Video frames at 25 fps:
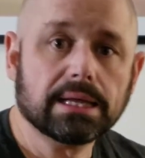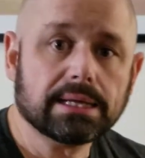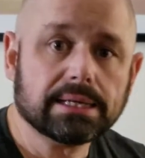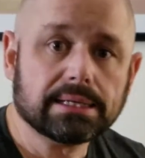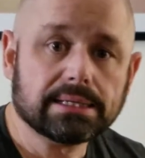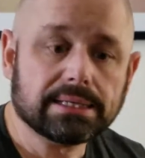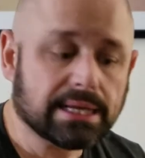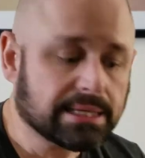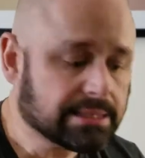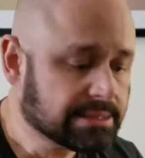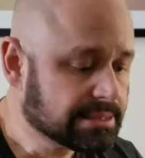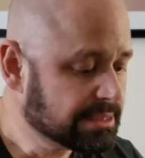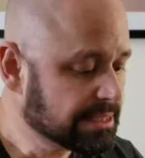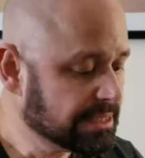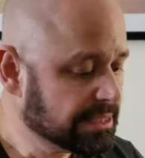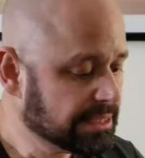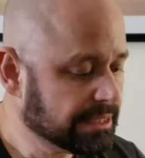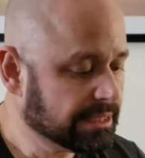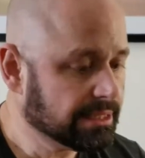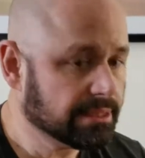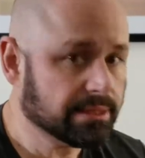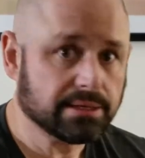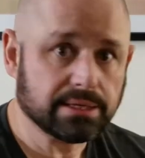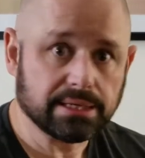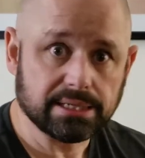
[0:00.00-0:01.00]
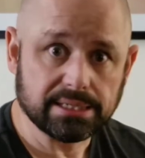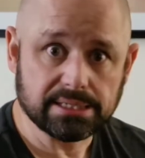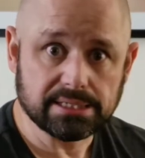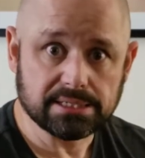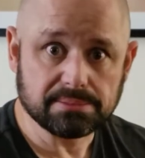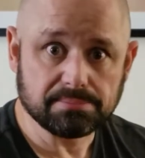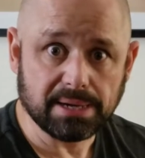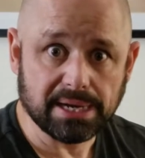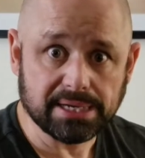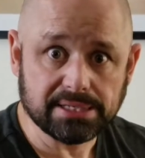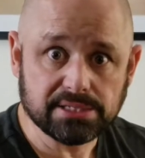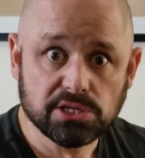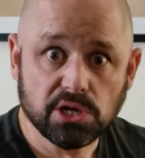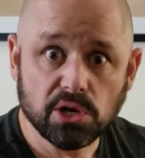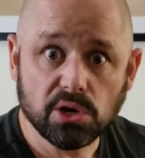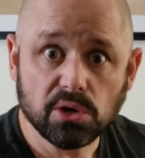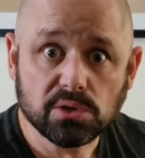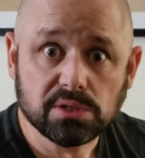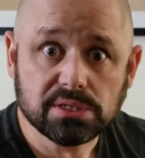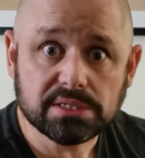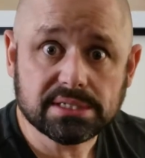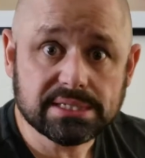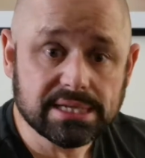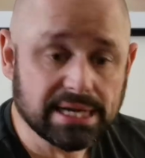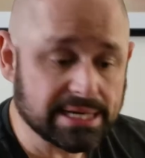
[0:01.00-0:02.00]
Next thing is my
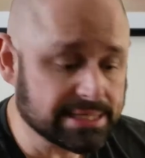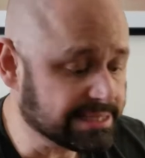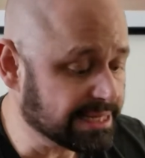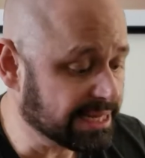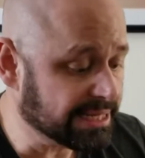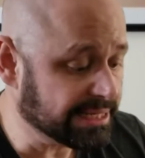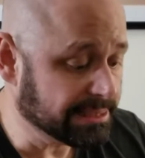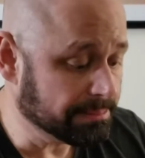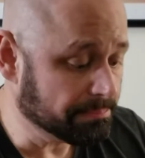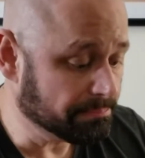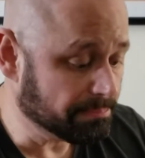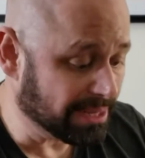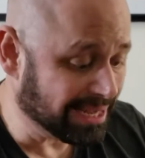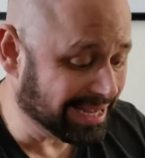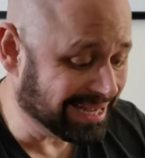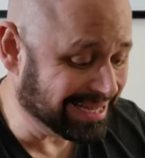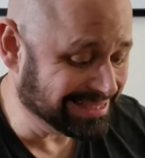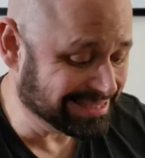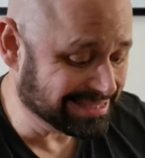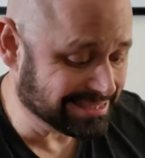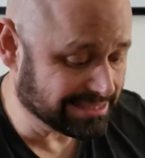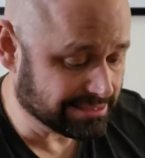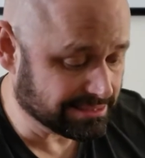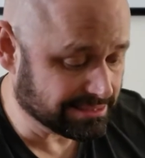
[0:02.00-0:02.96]
Toaks titanium pot.